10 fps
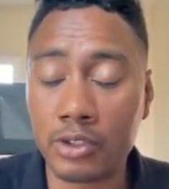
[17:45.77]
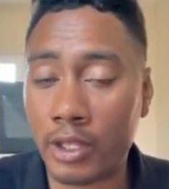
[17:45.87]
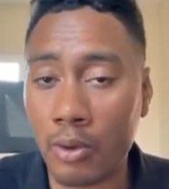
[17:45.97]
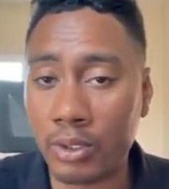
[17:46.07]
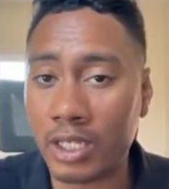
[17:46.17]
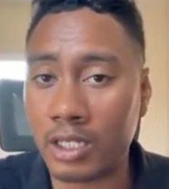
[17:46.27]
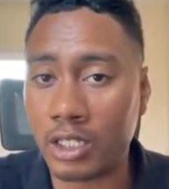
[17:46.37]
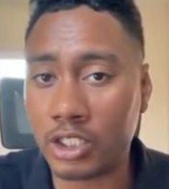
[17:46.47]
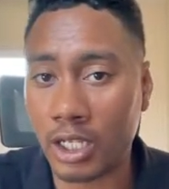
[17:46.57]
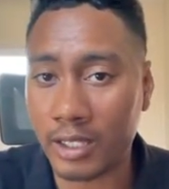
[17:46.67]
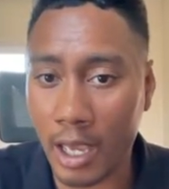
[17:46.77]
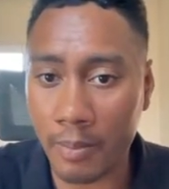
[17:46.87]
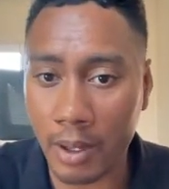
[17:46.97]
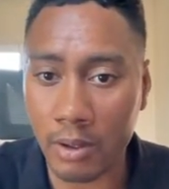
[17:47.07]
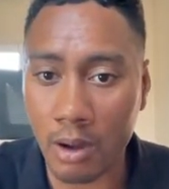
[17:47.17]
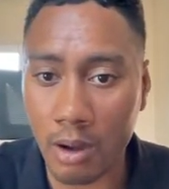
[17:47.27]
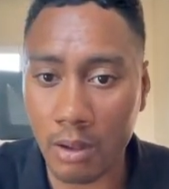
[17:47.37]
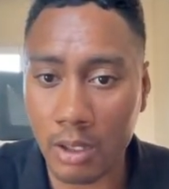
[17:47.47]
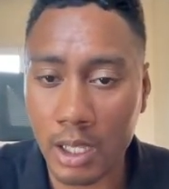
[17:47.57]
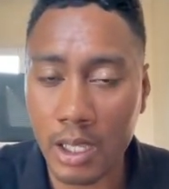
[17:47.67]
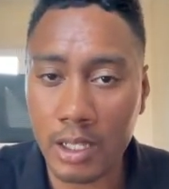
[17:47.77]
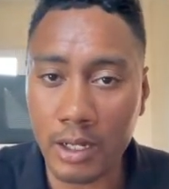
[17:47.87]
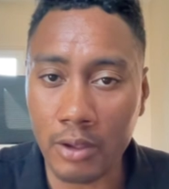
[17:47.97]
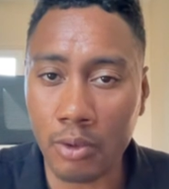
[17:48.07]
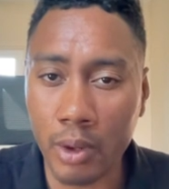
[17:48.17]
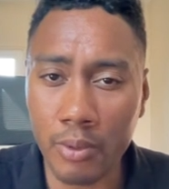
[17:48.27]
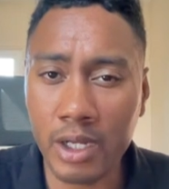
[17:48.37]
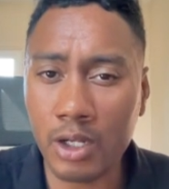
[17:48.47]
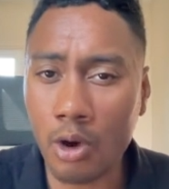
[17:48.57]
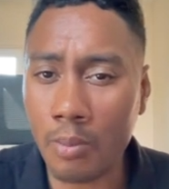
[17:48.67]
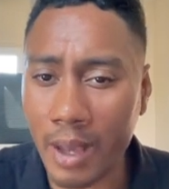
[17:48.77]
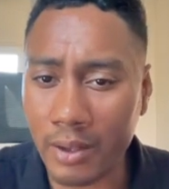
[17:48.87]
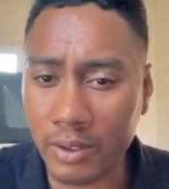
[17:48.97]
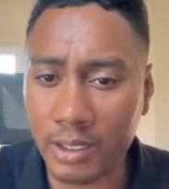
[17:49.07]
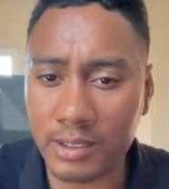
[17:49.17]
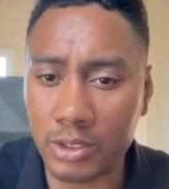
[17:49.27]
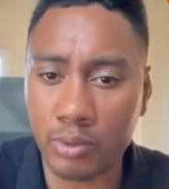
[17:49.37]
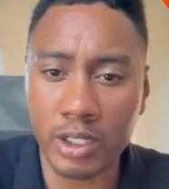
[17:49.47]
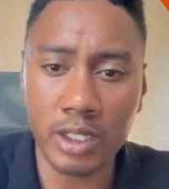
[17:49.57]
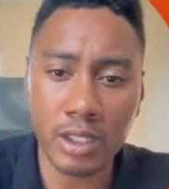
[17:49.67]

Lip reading: so that we can initiate the outbound call. Now, the way we're going to go about this is we're going to